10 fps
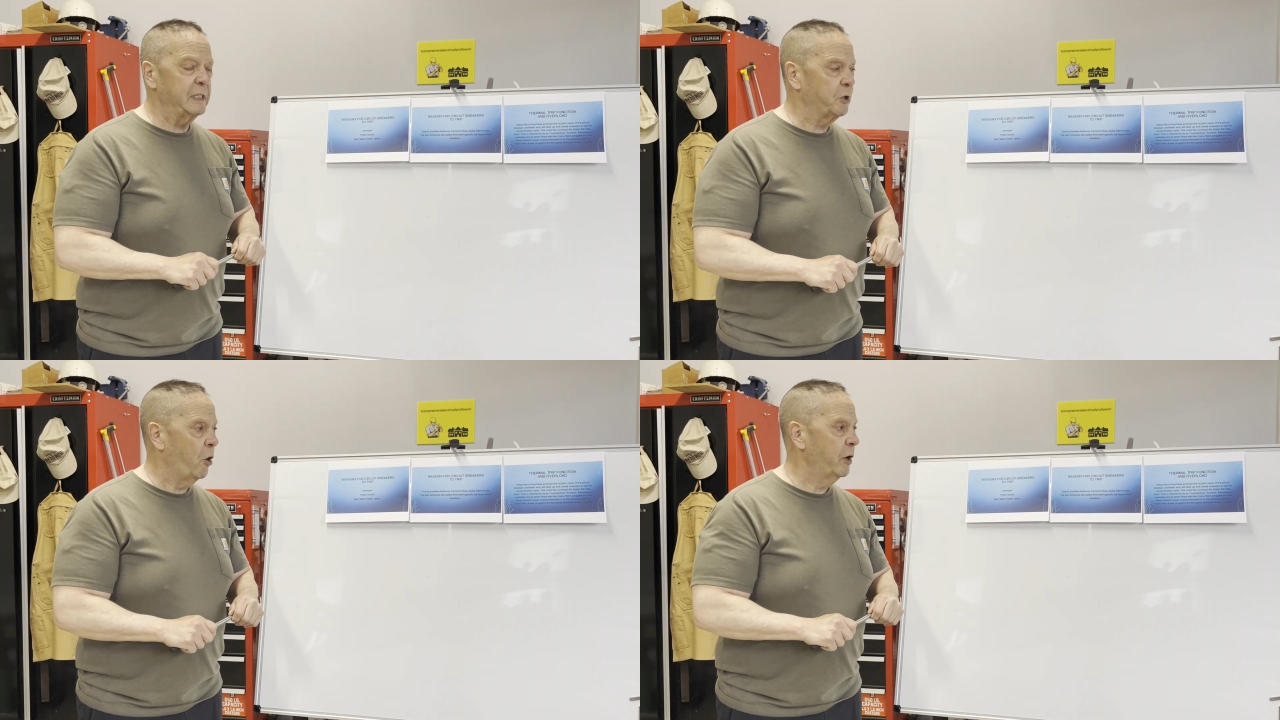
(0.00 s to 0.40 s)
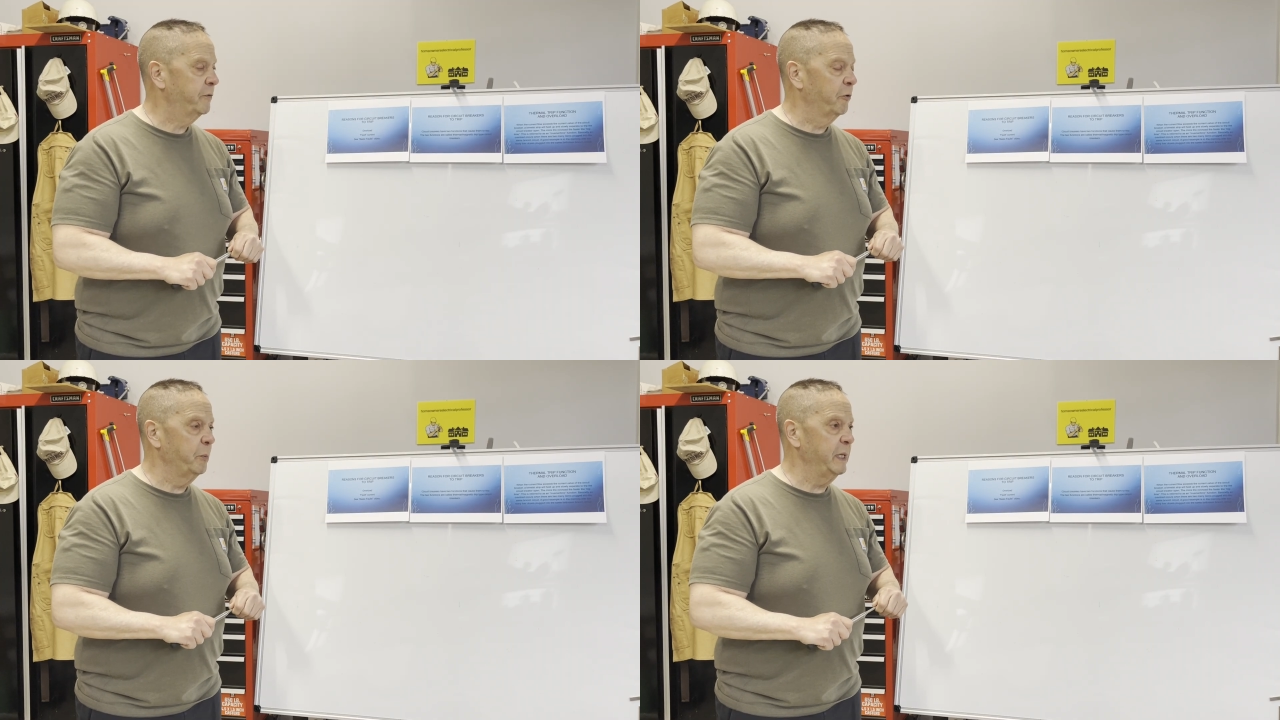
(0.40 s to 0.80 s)
it's hard
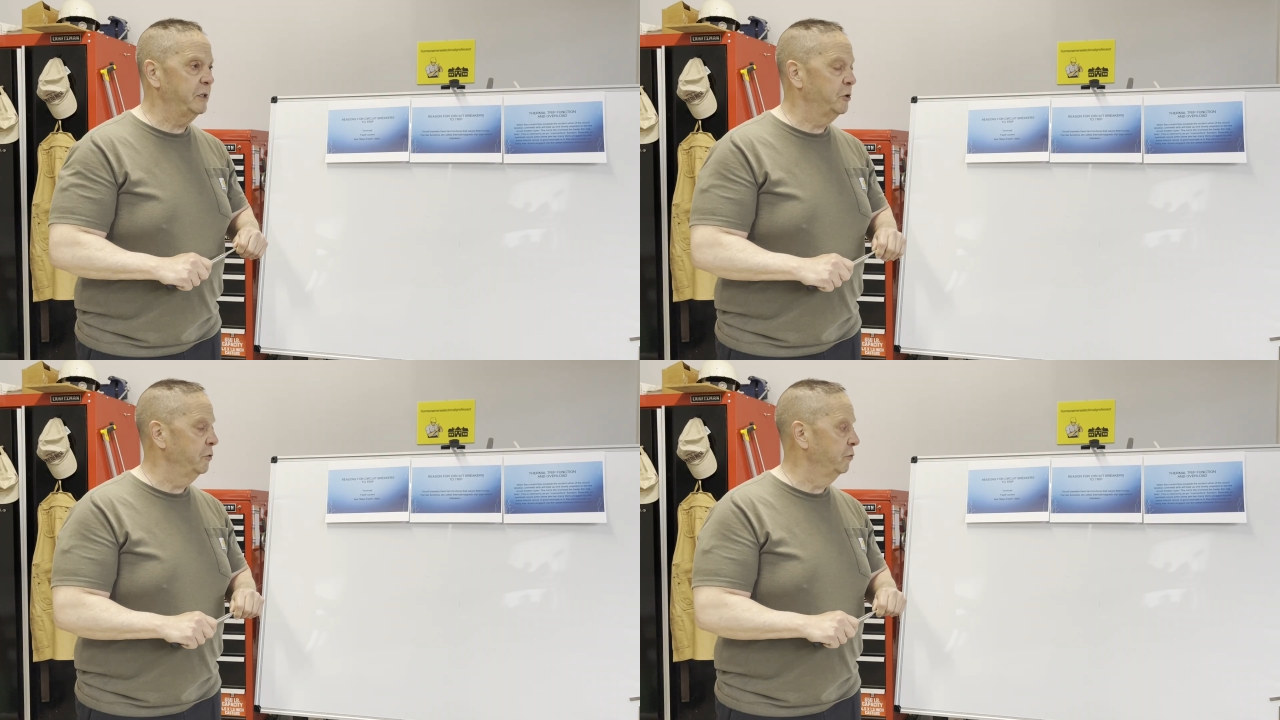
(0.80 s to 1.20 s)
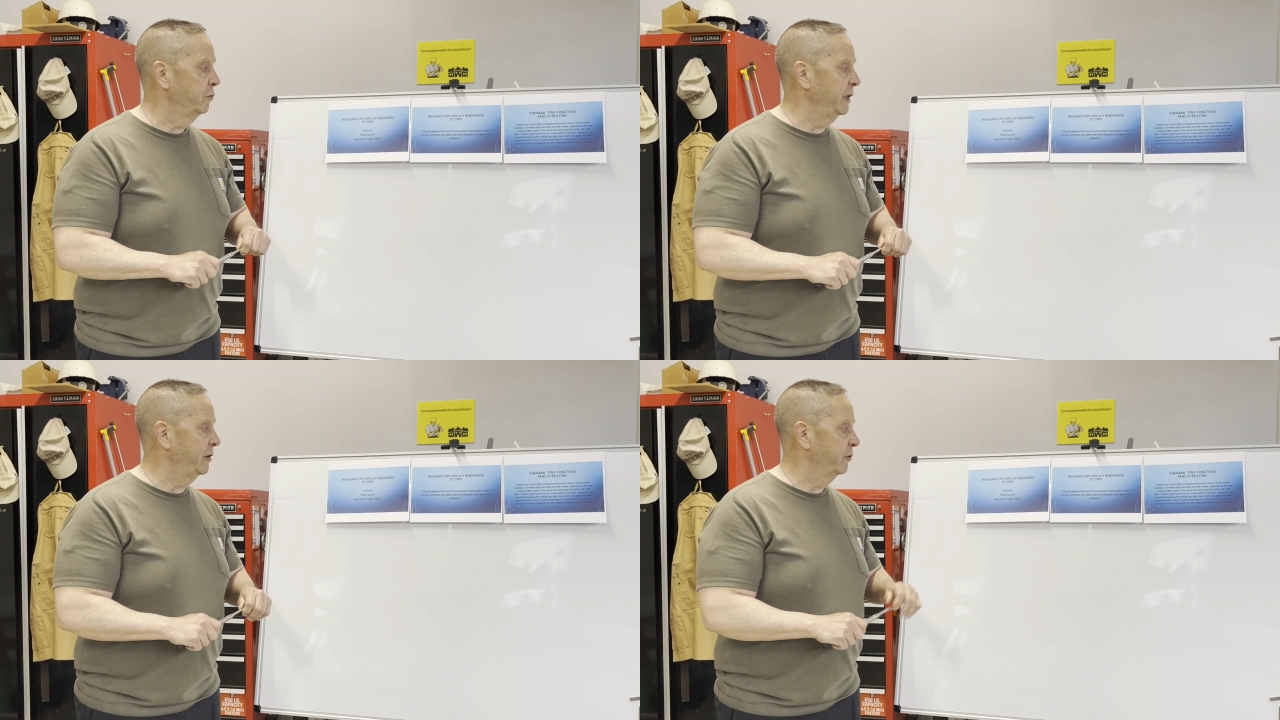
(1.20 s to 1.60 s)
for me to
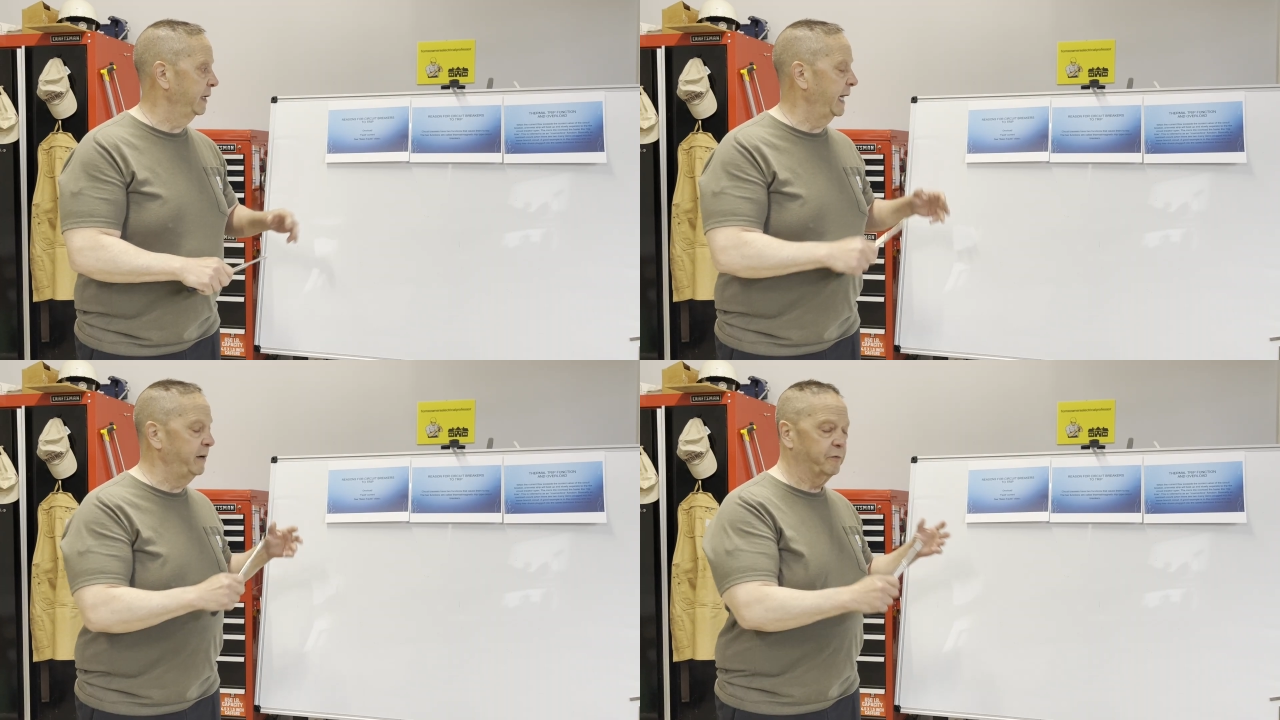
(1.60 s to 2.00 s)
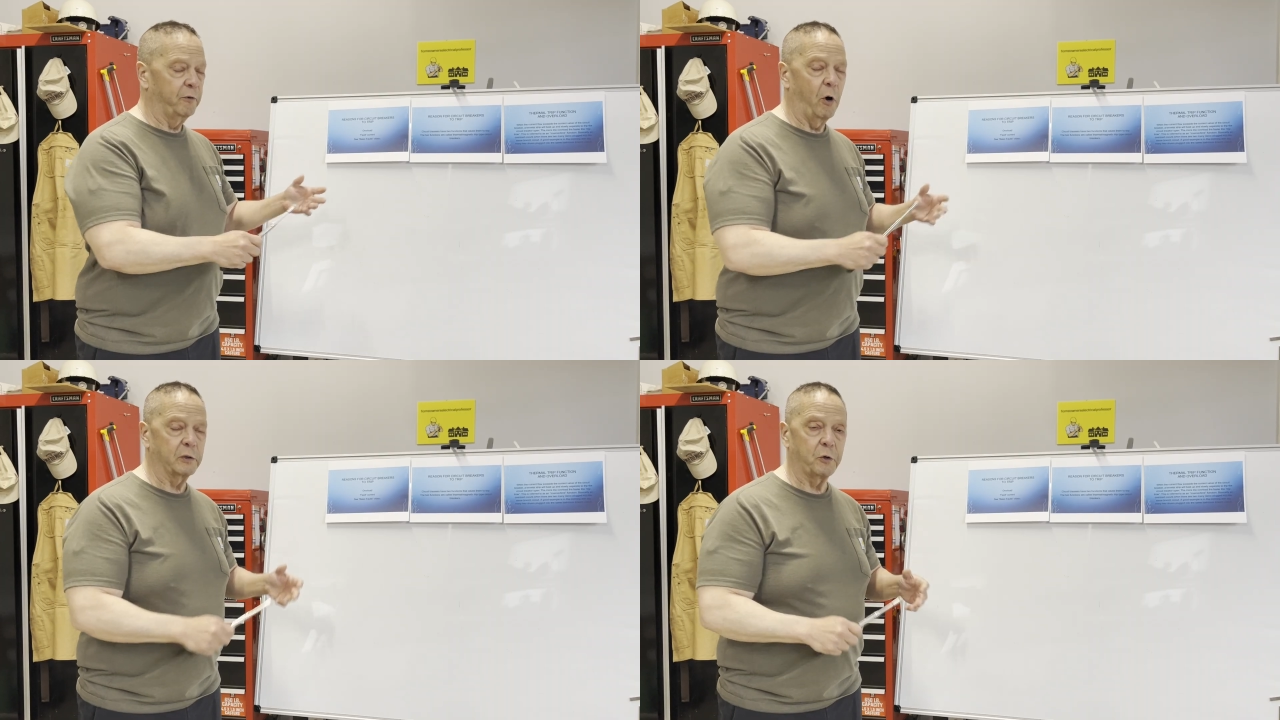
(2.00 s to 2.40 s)
recreate fault